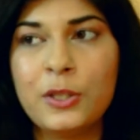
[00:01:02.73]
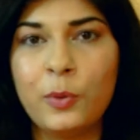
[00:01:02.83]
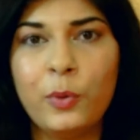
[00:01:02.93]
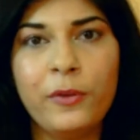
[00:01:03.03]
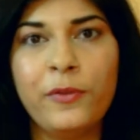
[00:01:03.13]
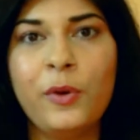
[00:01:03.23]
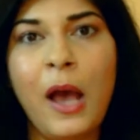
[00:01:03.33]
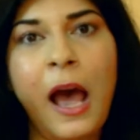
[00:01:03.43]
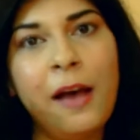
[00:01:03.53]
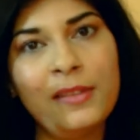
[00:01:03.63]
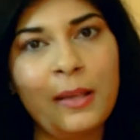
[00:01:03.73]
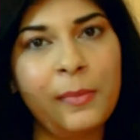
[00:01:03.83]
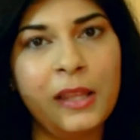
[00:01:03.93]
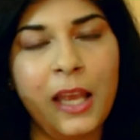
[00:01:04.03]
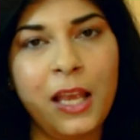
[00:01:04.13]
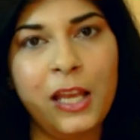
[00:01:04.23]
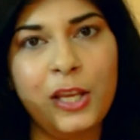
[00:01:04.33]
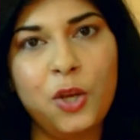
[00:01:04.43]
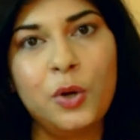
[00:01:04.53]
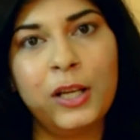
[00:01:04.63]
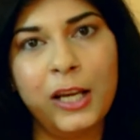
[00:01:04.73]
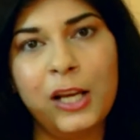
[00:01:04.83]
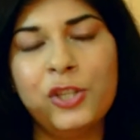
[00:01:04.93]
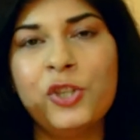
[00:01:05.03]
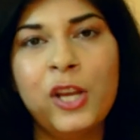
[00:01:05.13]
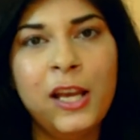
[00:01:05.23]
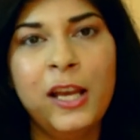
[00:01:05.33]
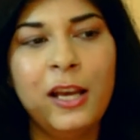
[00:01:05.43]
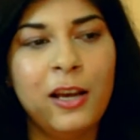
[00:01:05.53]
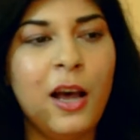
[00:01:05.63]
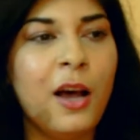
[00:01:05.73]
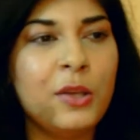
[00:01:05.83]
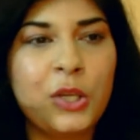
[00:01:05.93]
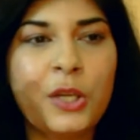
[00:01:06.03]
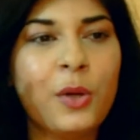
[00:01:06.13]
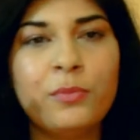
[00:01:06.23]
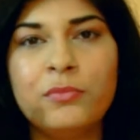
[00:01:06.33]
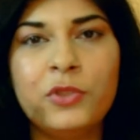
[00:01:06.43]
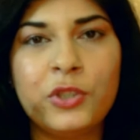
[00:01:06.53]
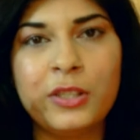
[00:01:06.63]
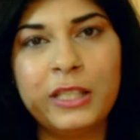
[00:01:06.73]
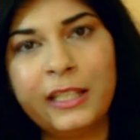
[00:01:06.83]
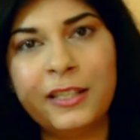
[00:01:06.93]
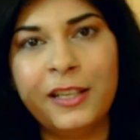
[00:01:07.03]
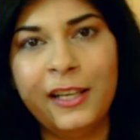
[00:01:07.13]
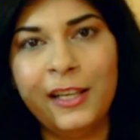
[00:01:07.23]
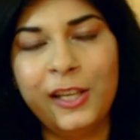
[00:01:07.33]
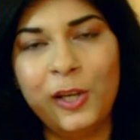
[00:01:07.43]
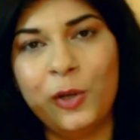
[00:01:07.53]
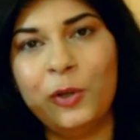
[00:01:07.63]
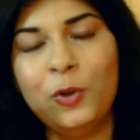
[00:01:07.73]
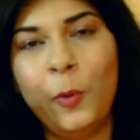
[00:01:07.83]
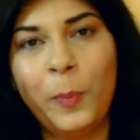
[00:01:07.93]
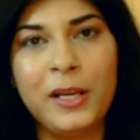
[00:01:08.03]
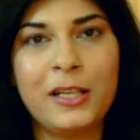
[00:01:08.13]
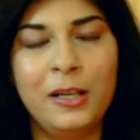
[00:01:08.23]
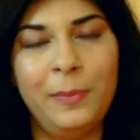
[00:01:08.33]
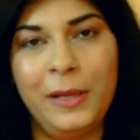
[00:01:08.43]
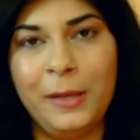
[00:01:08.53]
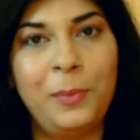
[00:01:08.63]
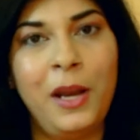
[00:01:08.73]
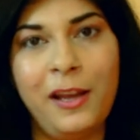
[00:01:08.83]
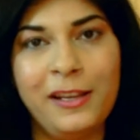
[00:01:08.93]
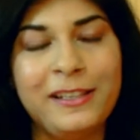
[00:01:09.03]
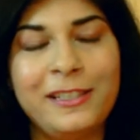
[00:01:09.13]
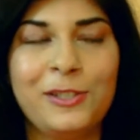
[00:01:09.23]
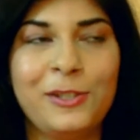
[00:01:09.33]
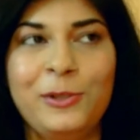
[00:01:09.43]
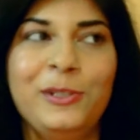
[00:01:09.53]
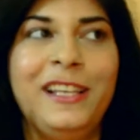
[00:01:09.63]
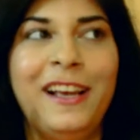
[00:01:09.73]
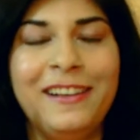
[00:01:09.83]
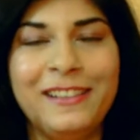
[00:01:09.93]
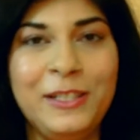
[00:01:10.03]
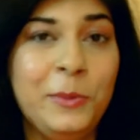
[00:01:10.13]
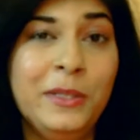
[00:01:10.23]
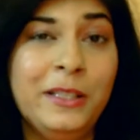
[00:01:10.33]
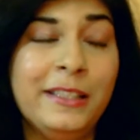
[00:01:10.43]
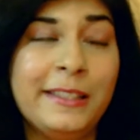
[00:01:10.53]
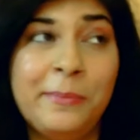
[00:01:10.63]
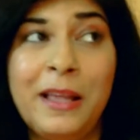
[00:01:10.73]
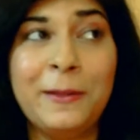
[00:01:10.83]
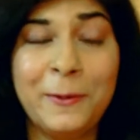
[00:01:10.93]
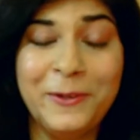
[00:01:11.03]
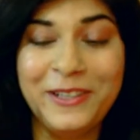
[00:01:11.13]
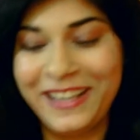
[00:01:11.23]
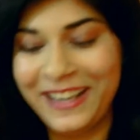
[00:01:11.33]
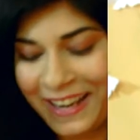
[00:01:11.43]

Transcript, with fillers: So if you have something in your clutch, uh, you can just you know open it up and apply it. So yeah, you will smell good.